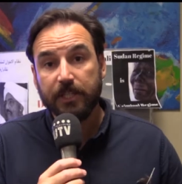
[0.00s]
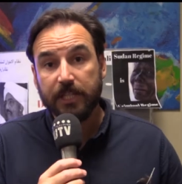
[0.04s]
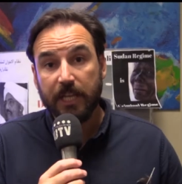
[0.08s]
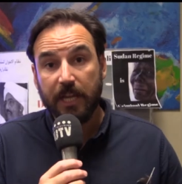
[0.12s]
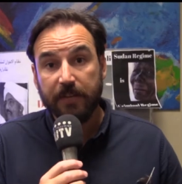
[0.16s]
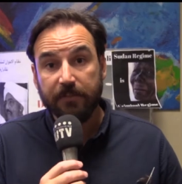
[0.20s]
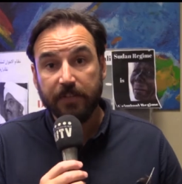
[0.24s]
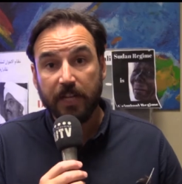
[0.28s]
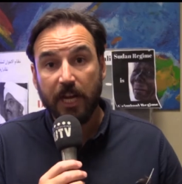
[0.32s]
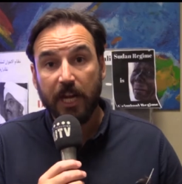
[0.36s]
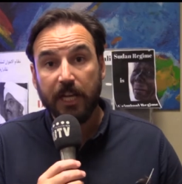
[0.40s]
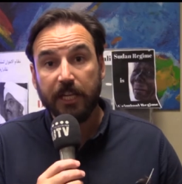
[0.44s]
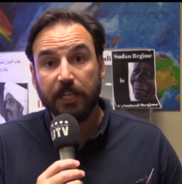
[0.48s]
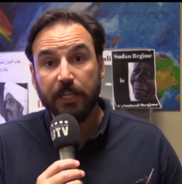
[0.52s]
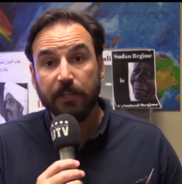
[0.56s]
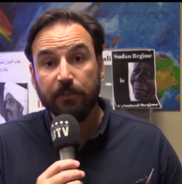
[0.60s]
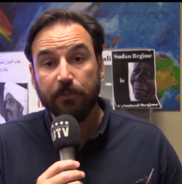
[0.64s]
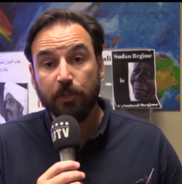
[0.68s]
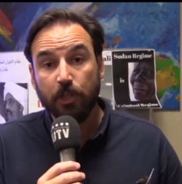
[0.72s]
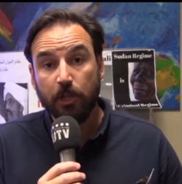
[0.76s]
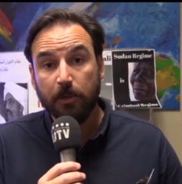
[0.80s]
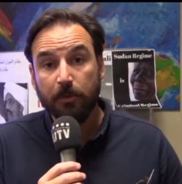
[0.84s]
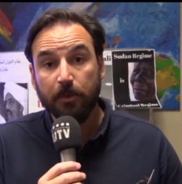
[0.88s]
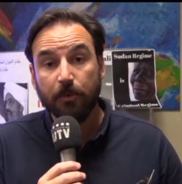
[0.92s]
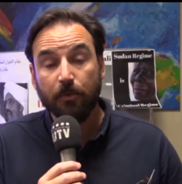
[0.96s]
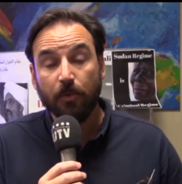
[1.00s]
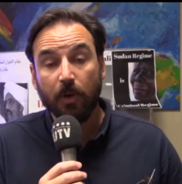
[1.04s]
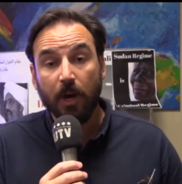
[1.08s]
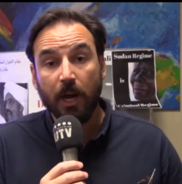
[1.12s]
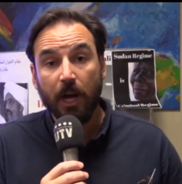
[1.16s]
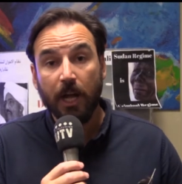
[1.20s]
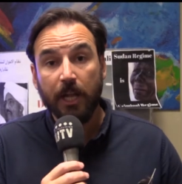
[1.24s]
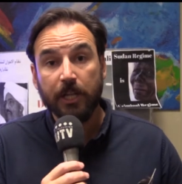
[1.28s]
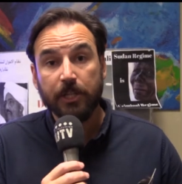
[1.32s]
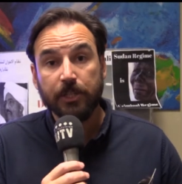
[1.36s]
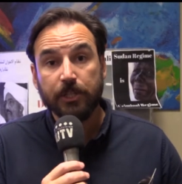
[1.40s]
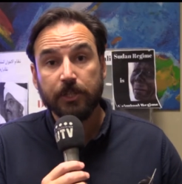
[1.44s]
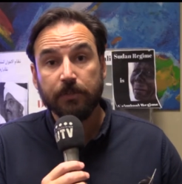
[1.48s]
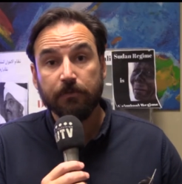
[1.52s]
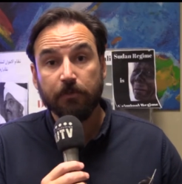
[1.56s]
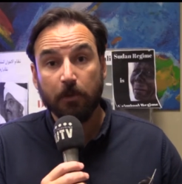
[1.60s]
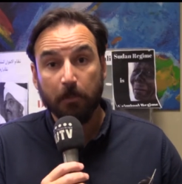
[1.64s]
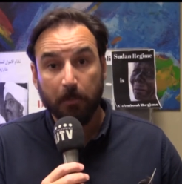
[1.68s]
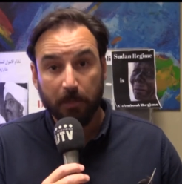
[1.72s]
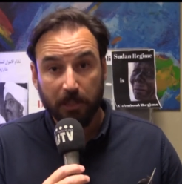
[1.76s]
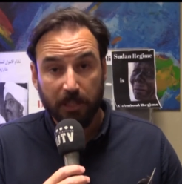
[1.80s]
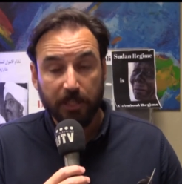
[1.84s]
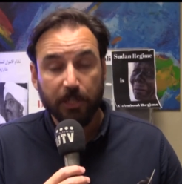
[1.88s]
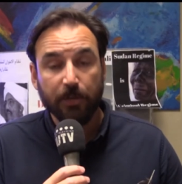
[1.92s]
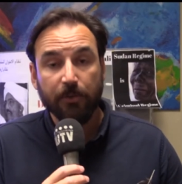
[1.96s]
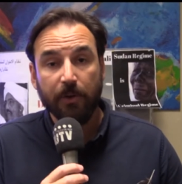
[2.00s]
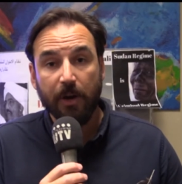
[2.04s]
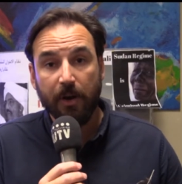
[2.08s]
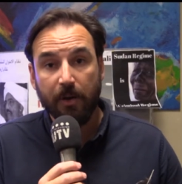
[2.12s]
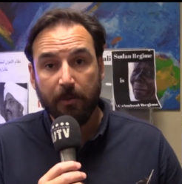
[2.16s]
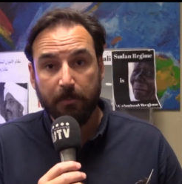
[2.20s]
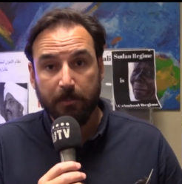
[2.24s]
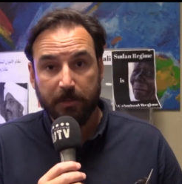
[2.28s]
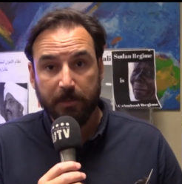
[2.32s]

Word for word: the safeguarding of human rights from a literary